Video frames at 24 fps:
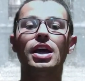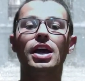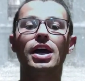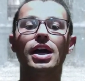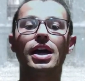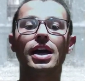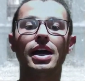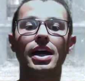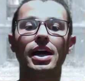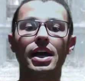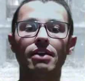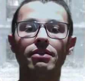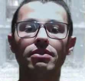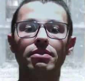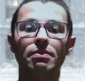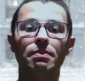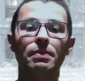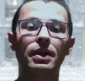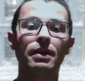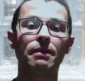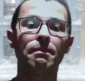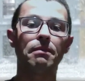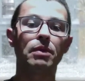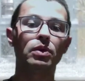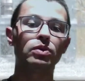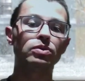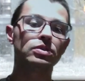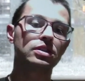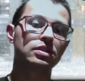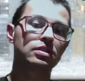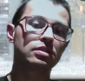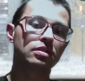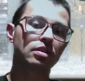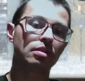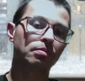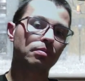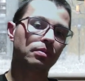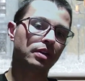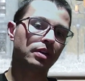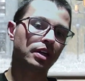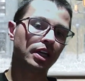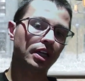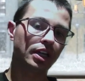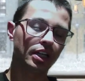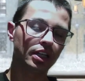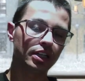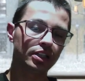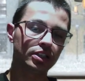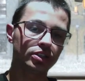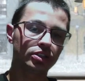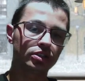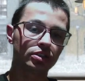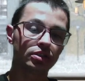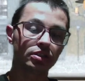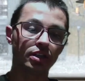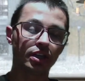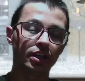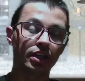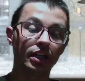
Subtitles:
I have been posted some English